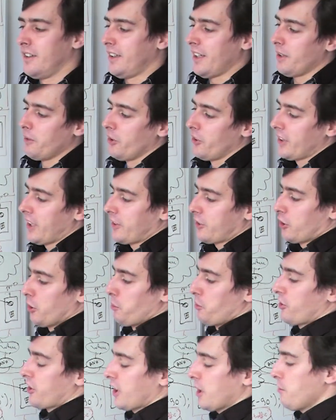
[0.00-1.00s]
Now, on that
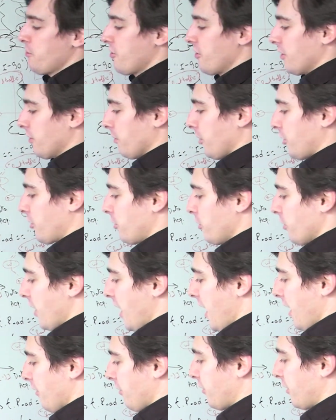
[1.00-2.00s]
subscription, what you
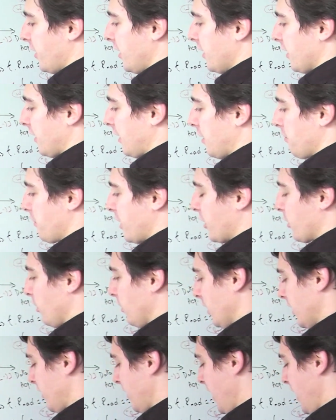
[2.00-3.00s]
have here, let me
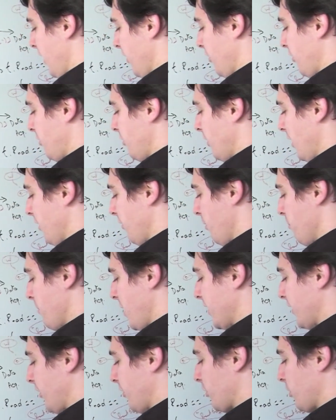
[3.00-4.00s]
call it S, you have a
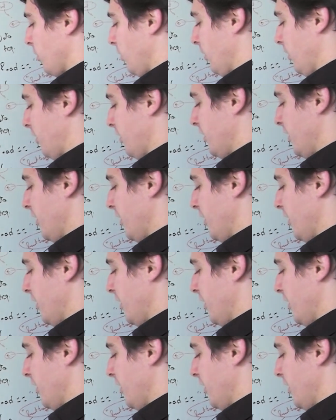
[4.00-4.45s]
method called